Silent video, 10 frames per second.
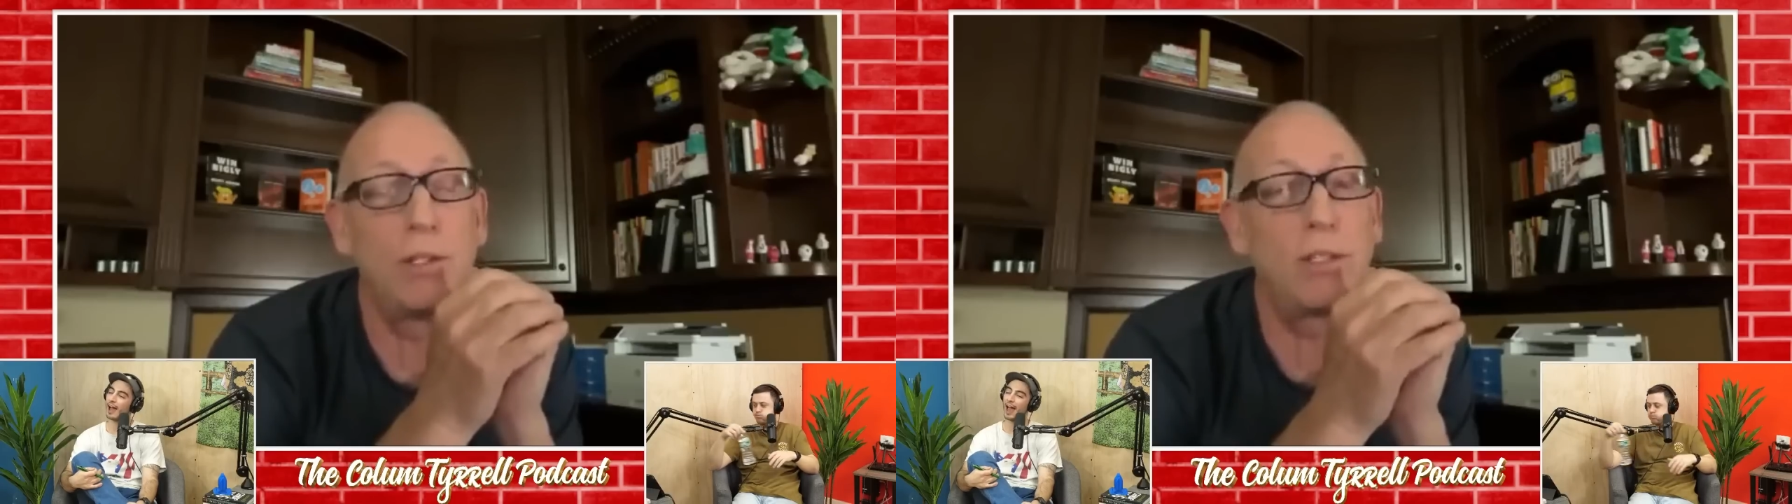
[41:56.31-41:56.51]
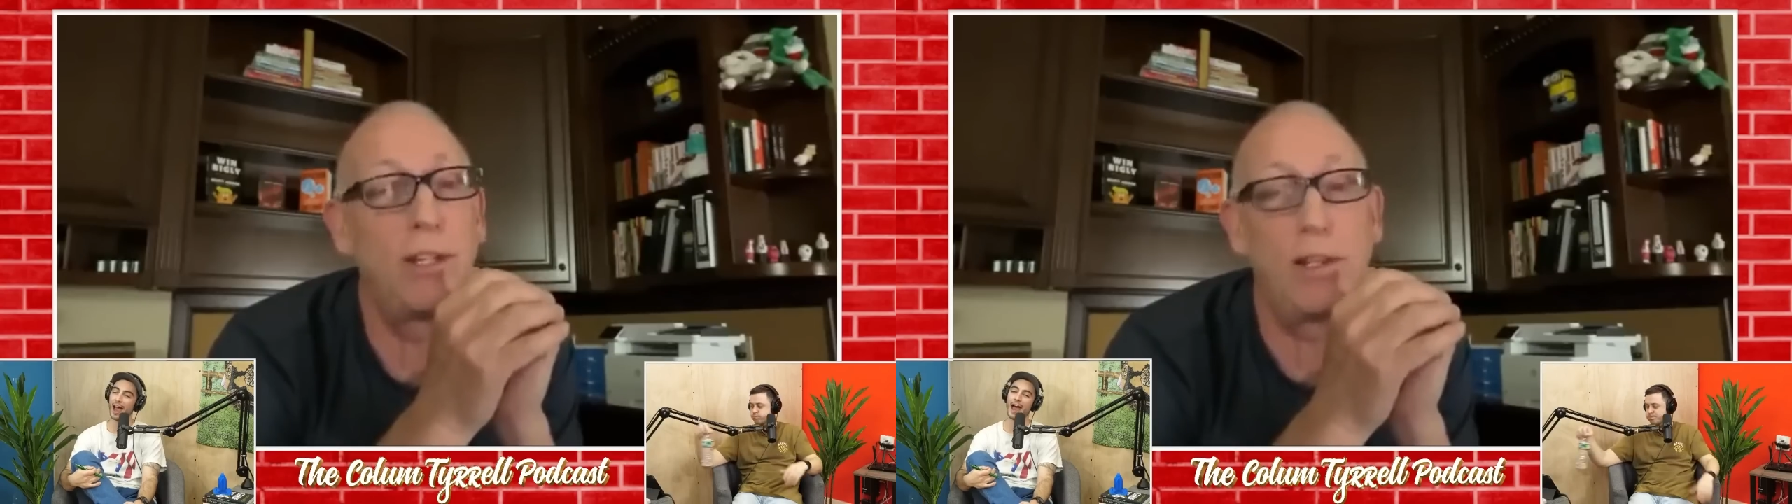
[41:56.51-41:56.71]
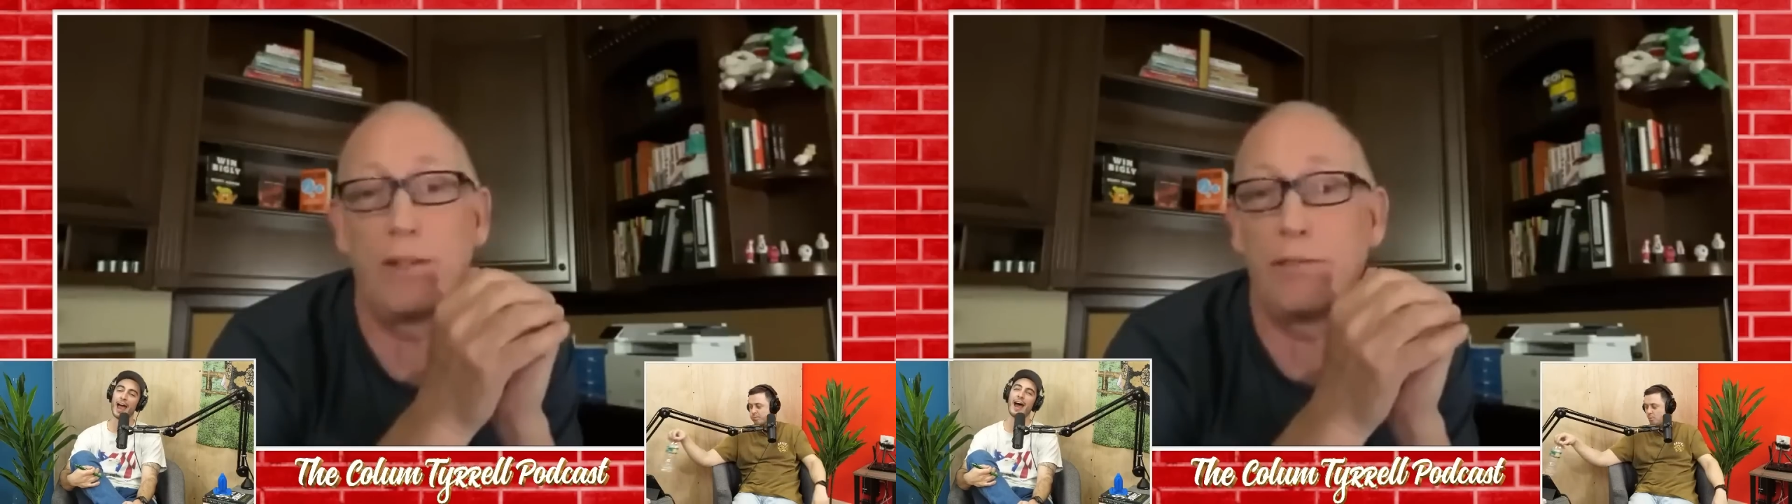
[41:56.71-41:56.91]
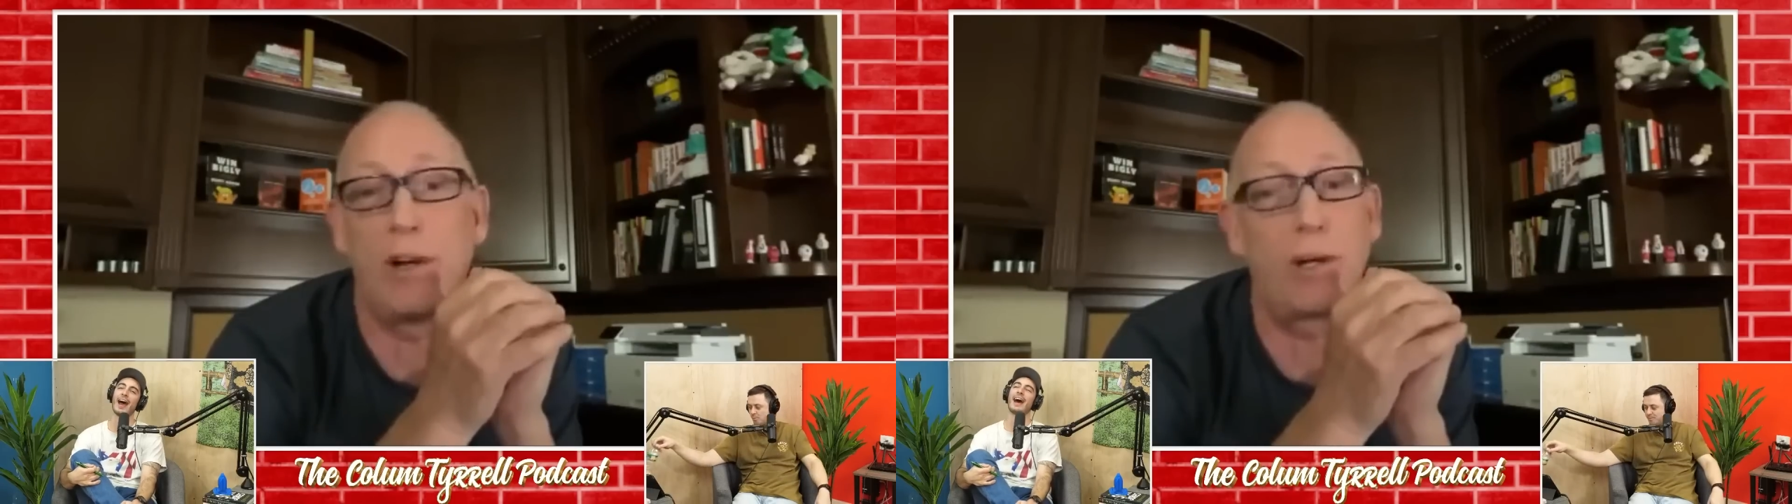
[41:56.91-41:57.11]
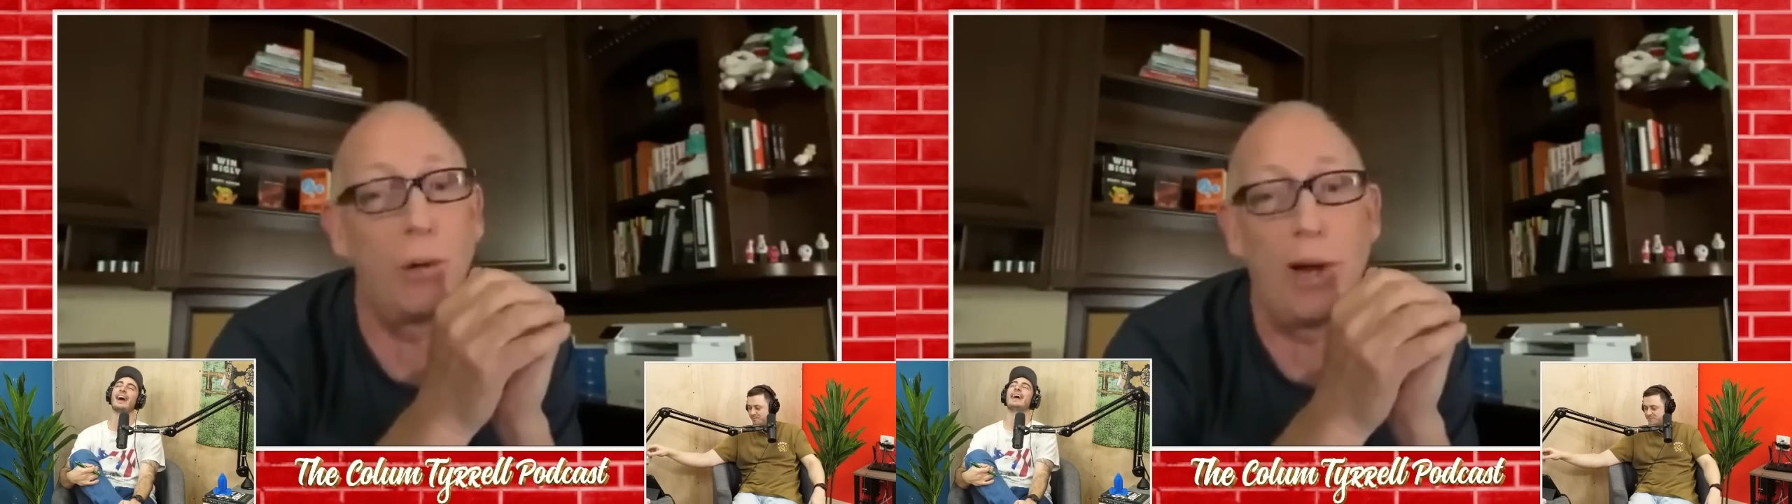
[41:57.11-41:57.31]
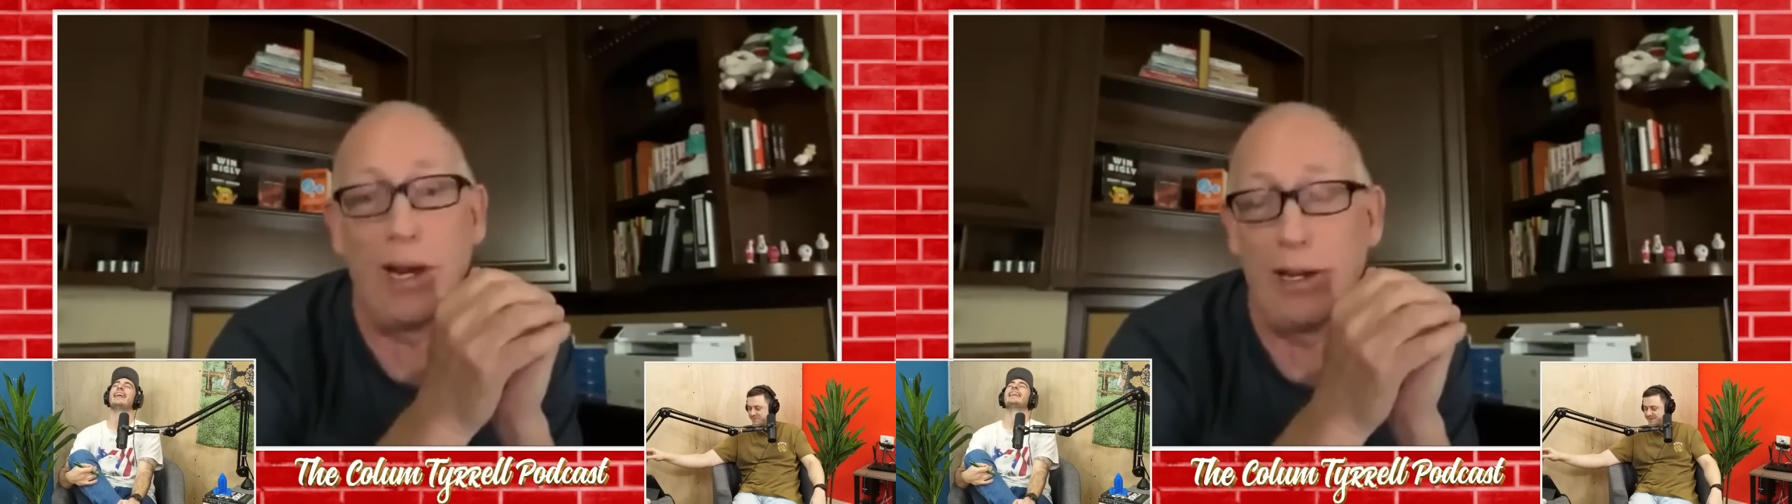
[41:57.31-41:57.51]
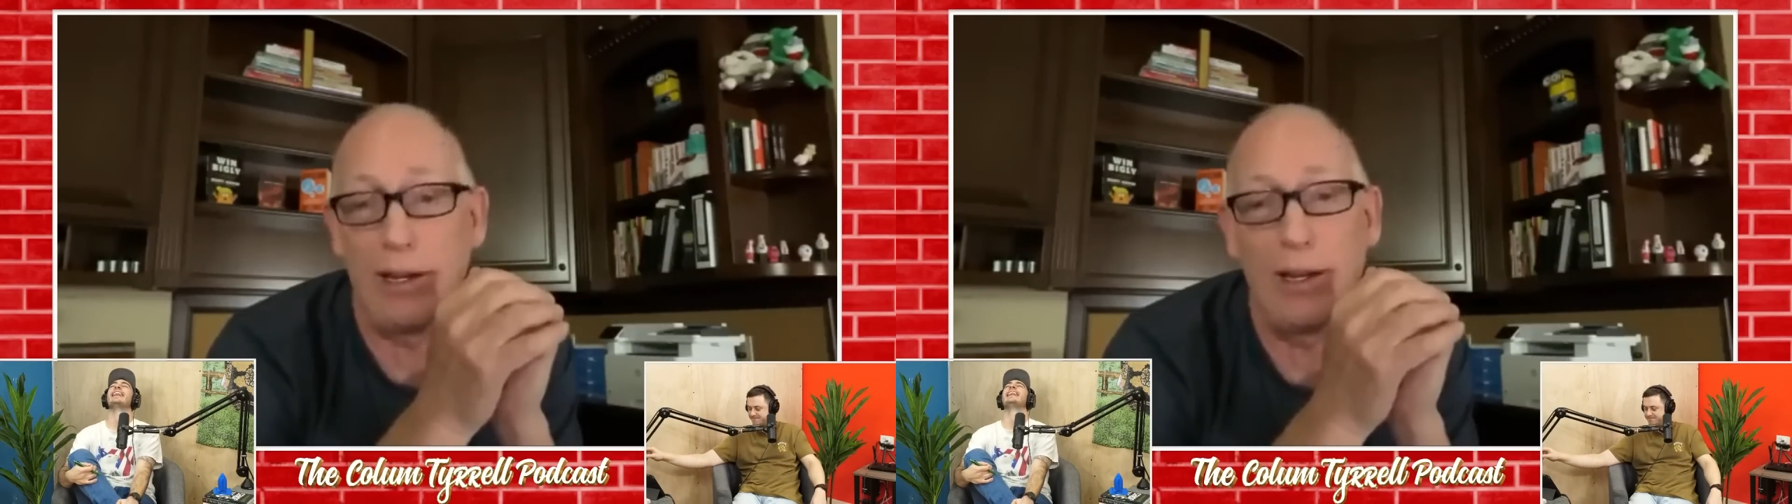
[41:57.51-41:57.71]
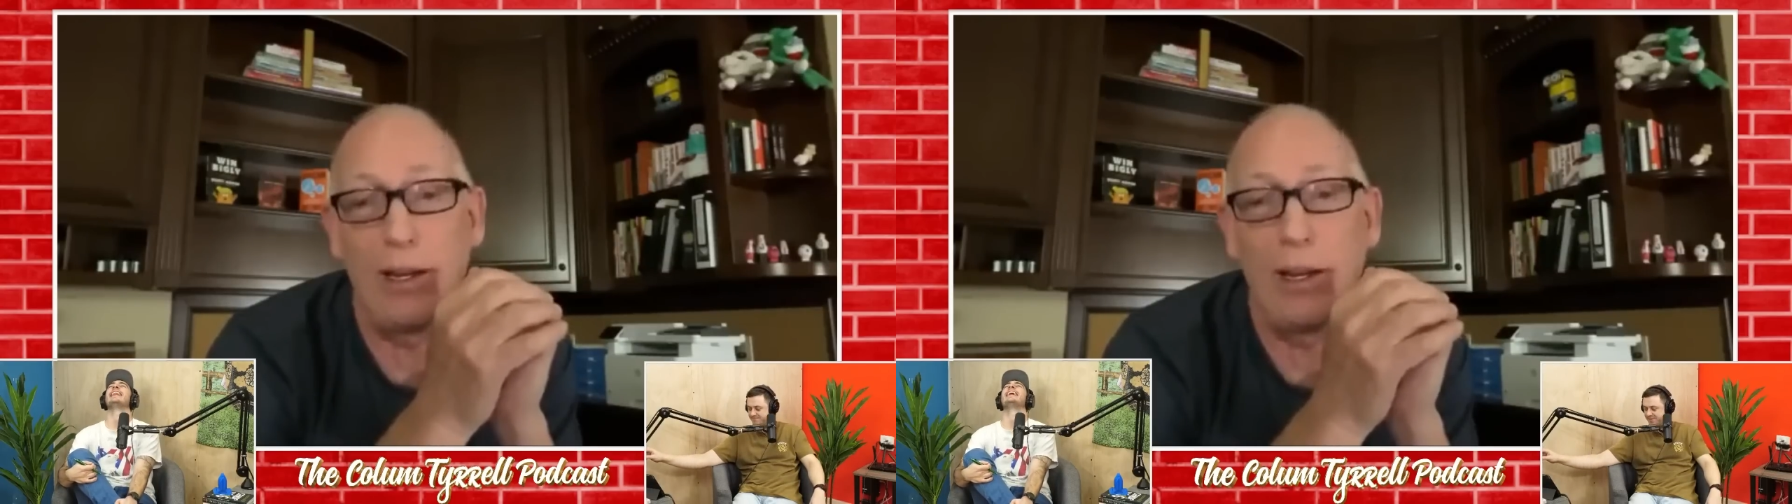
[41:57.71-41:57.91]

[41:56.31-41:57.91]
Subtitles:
Just get the fuck away.